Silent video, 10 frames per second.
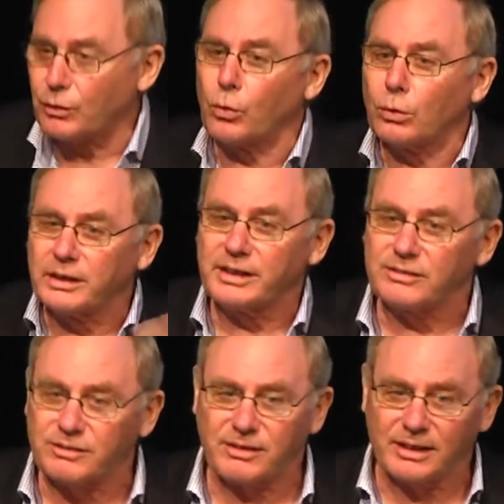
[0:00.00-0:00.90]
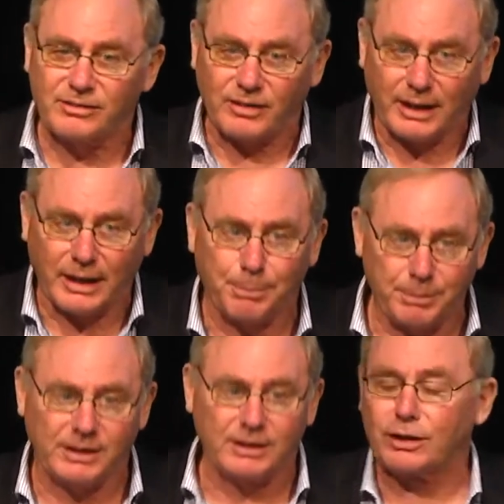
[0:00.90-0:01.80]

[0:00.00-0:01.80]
So all these things are happening.